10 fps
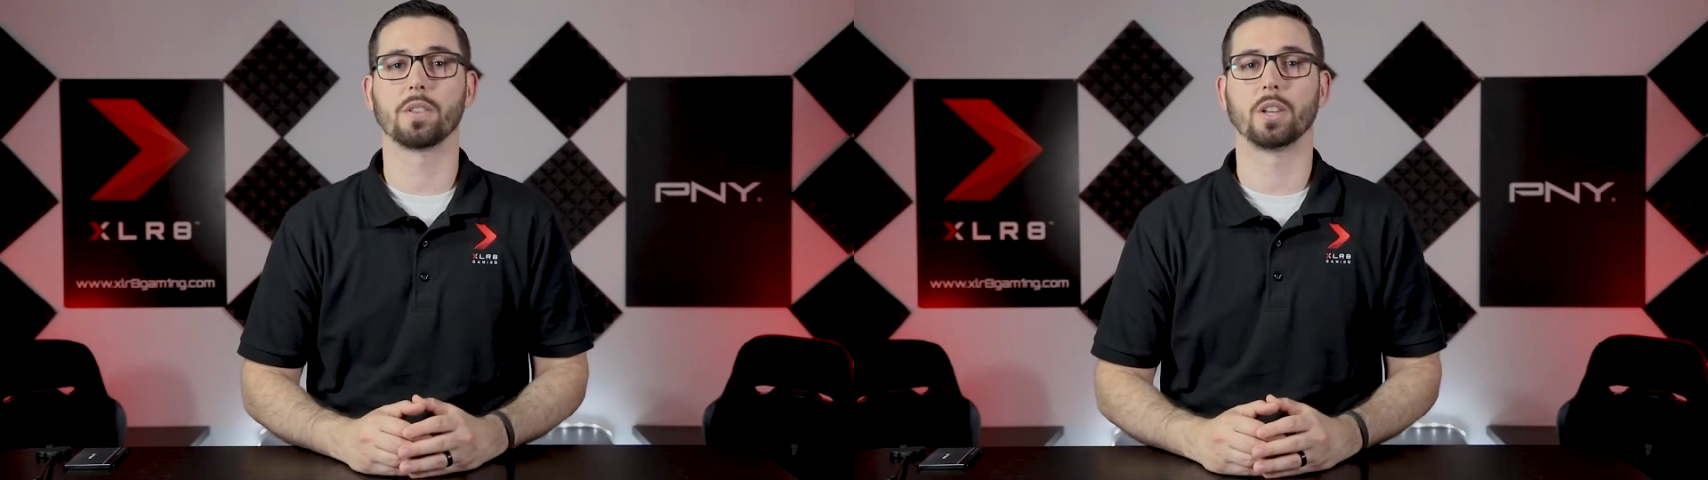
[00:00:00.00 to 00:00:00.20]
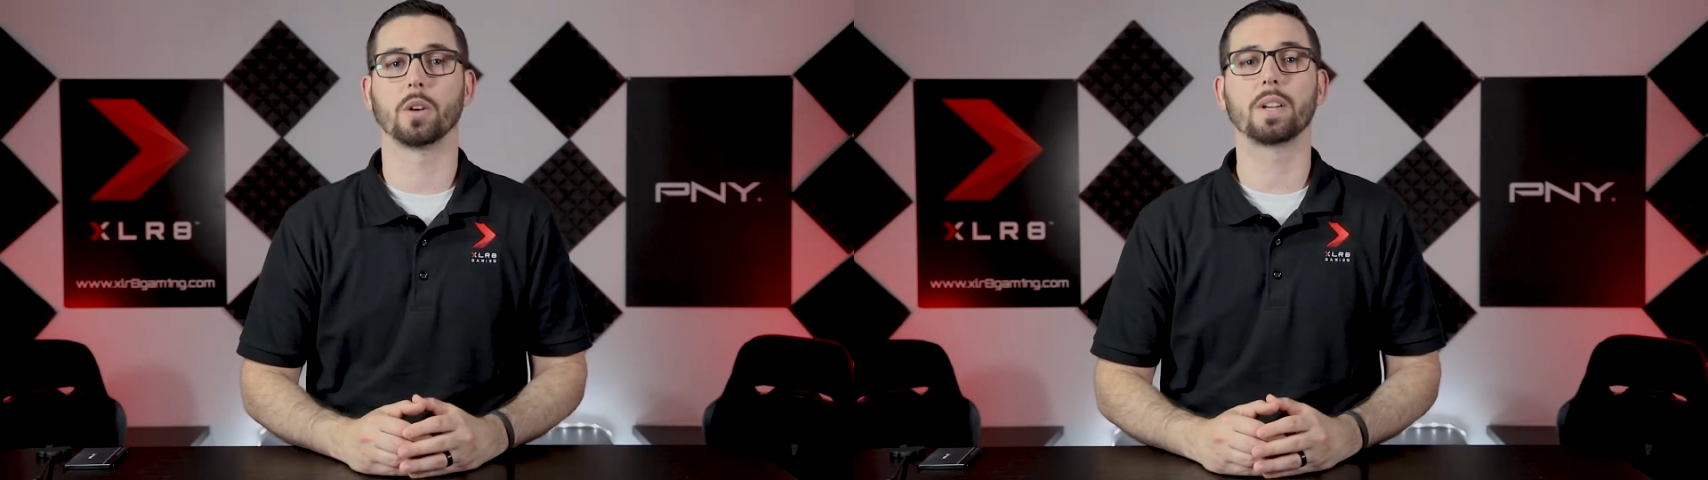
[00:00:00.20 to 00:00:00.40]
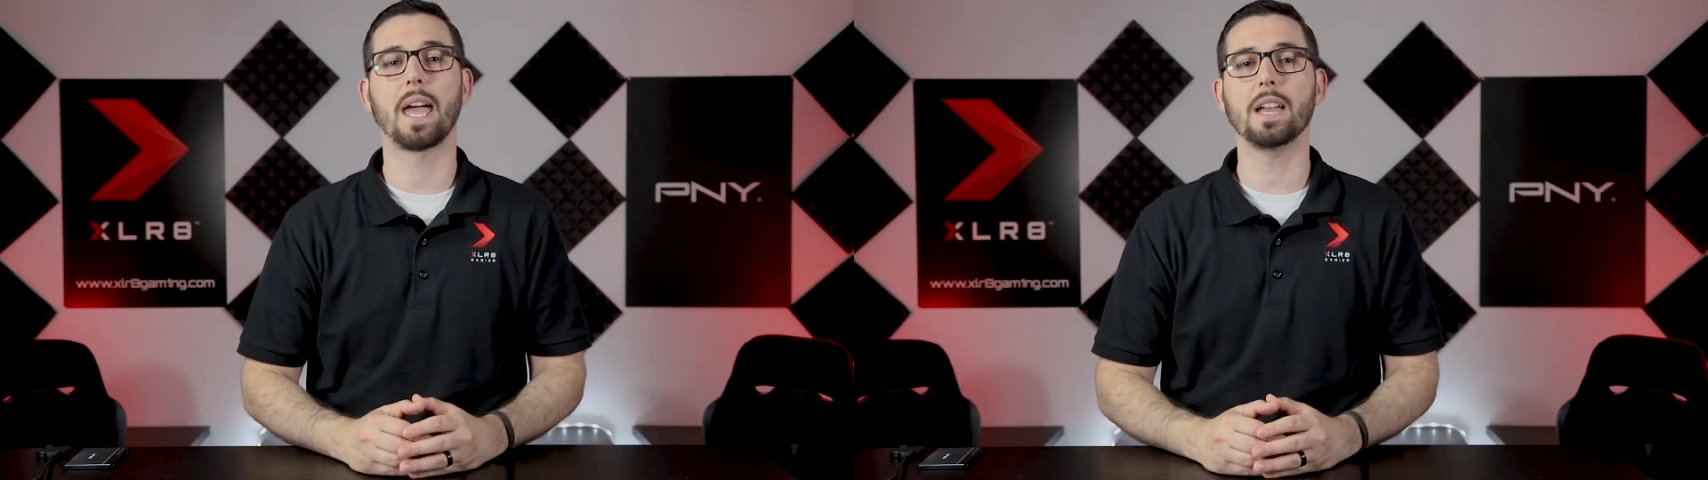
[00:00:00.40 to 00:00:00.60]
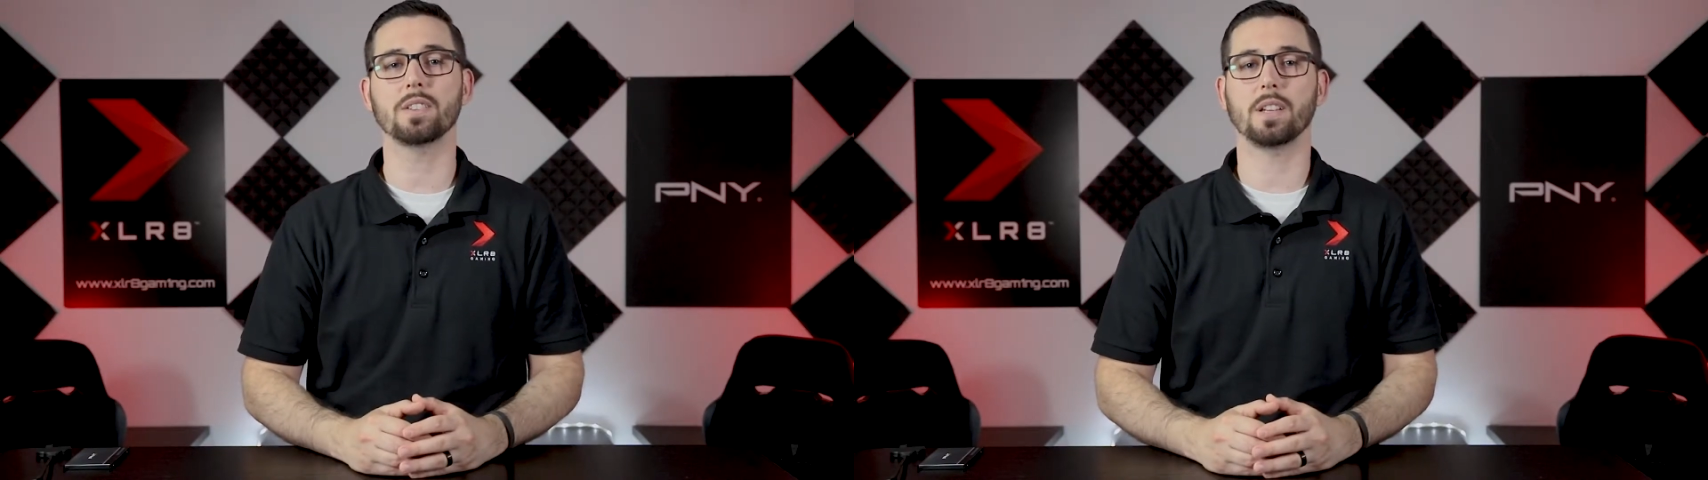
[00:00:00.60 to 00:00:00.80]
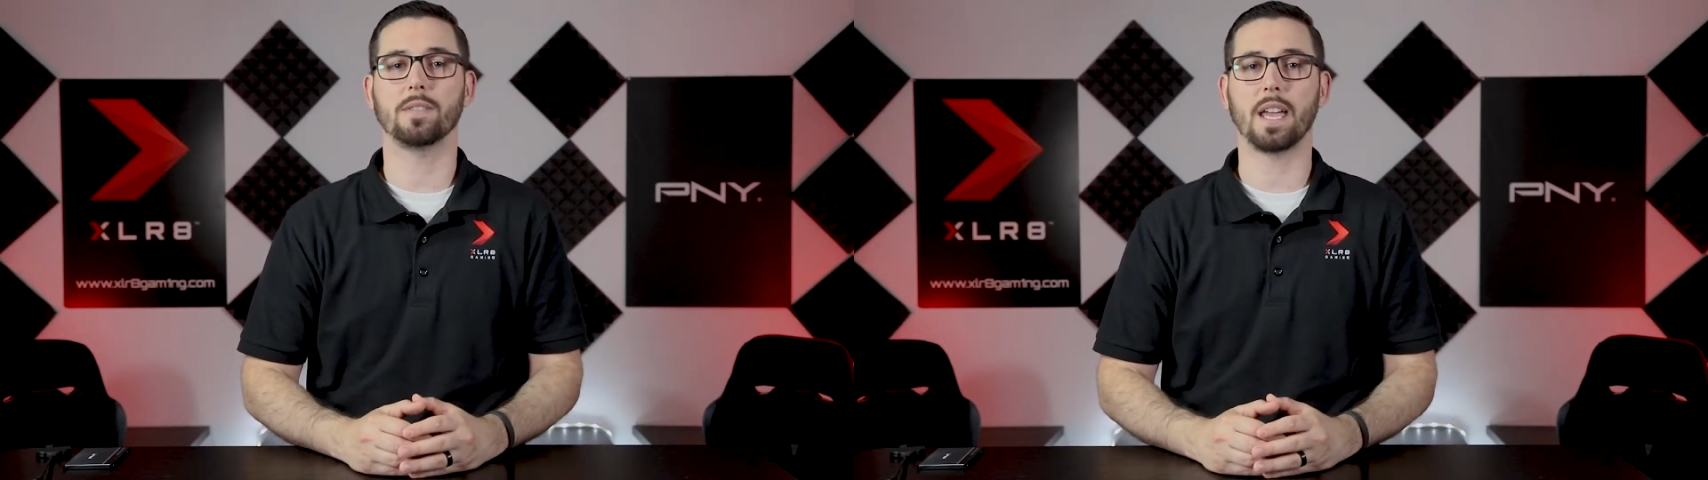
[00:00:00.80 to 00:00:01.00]
the
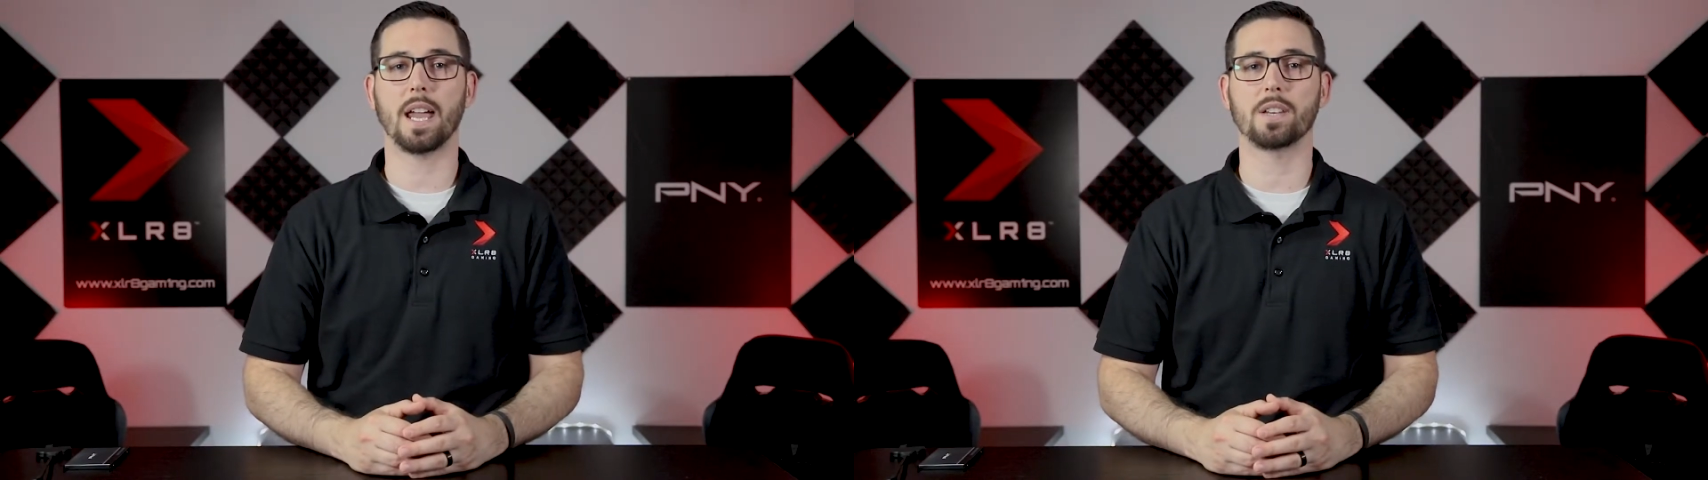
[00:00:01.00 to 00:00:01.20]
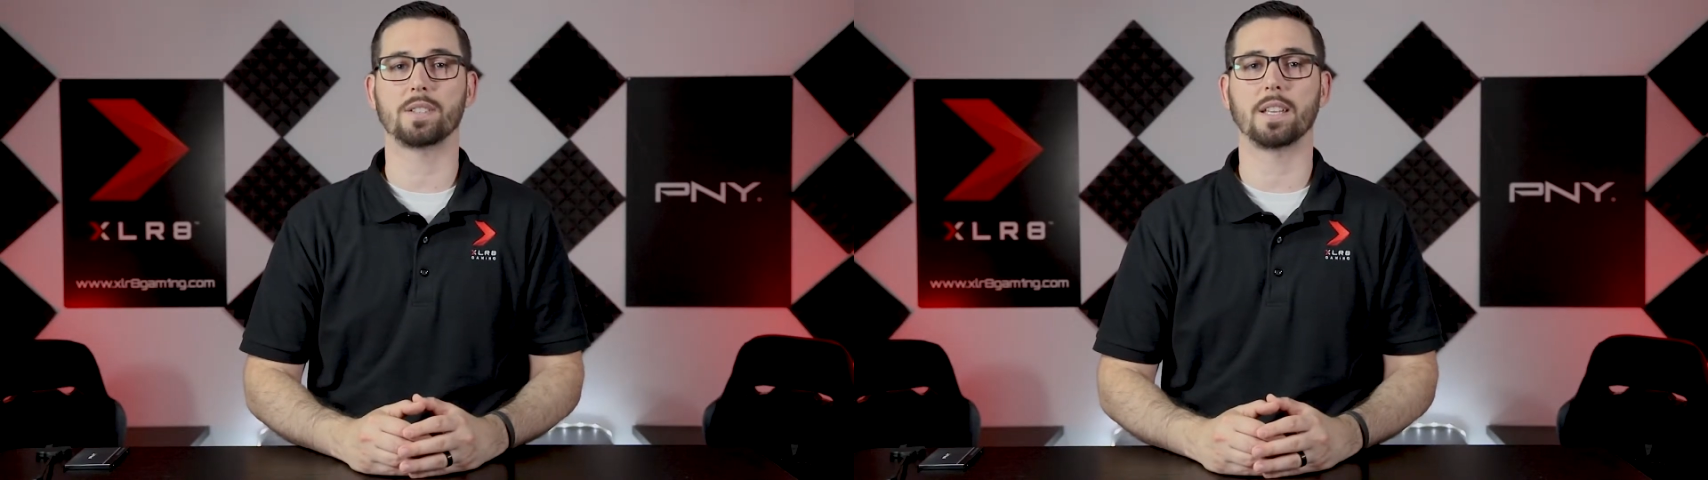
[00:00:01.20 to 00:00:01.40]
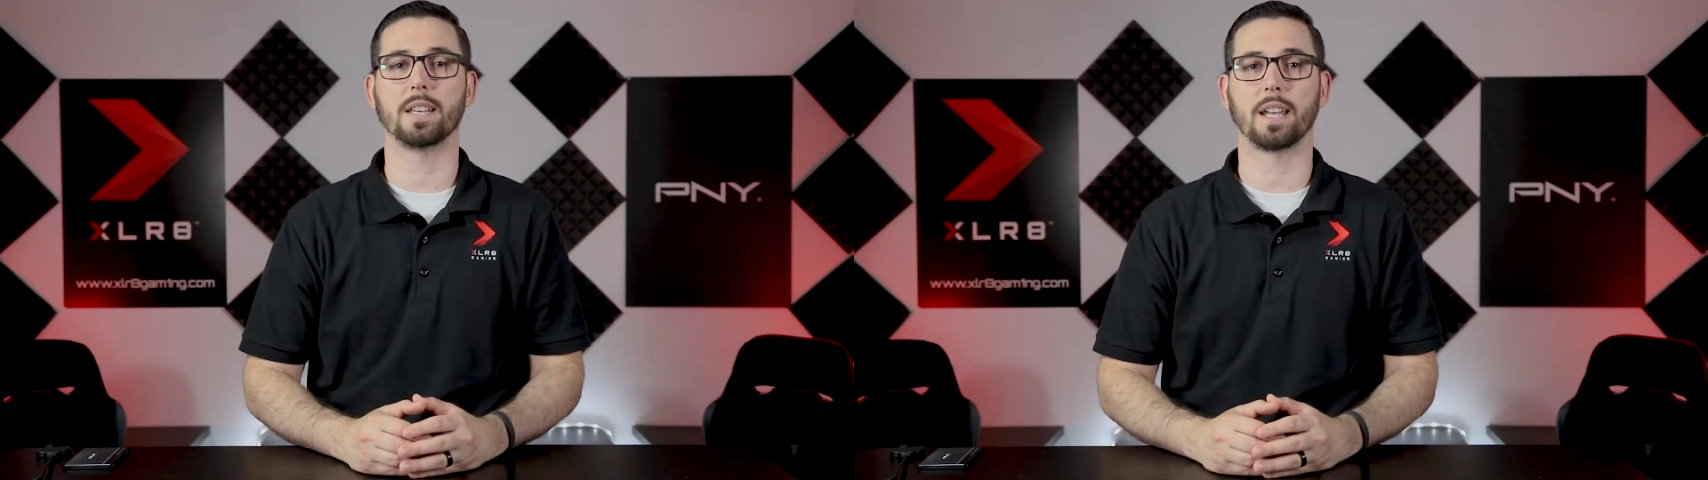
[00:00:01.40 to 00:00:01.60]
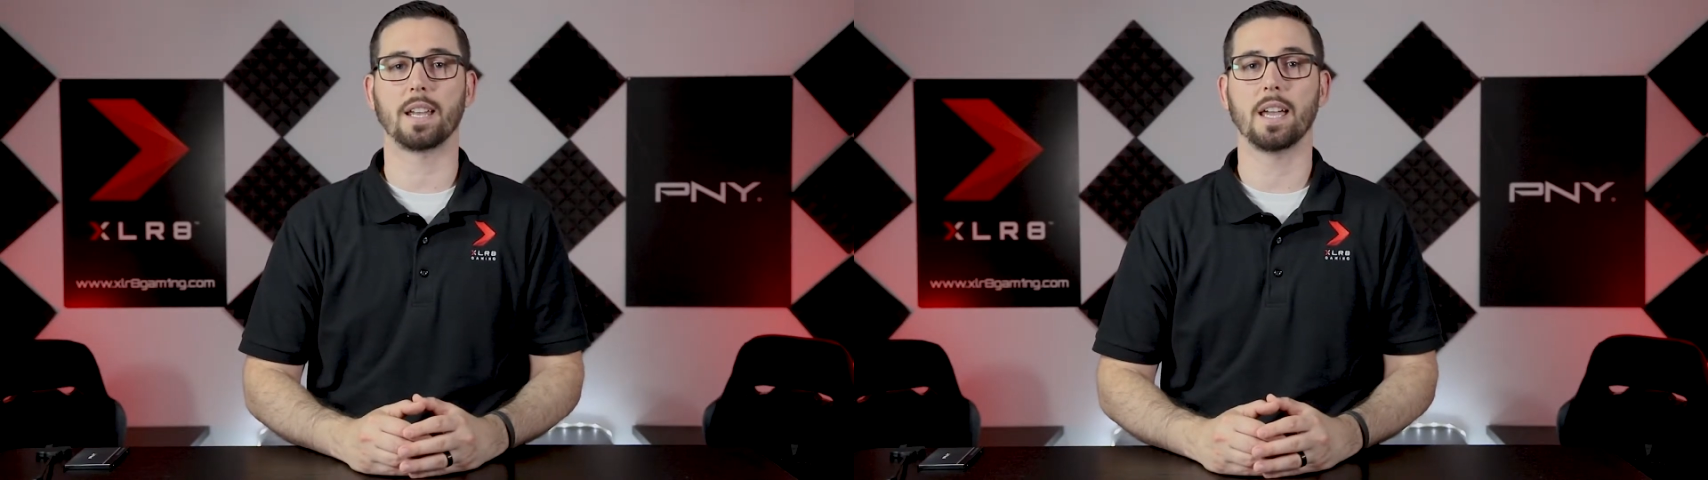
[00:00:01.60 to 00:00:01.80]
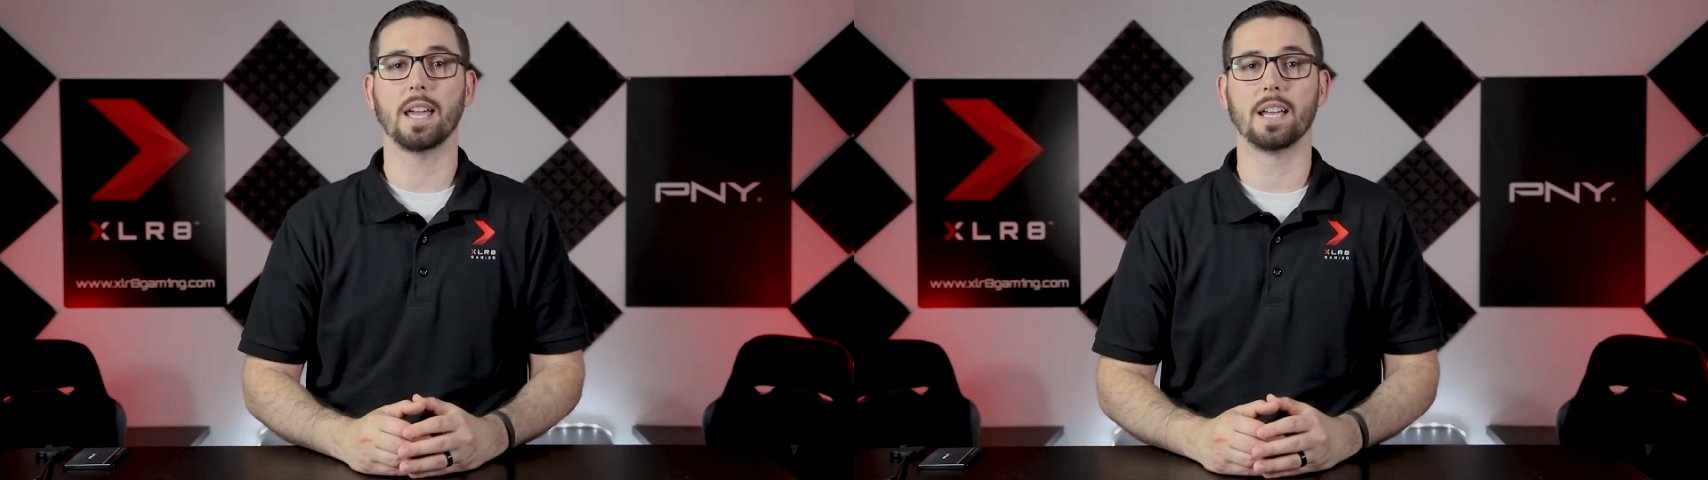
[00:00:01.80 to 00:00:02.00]
location of the HDD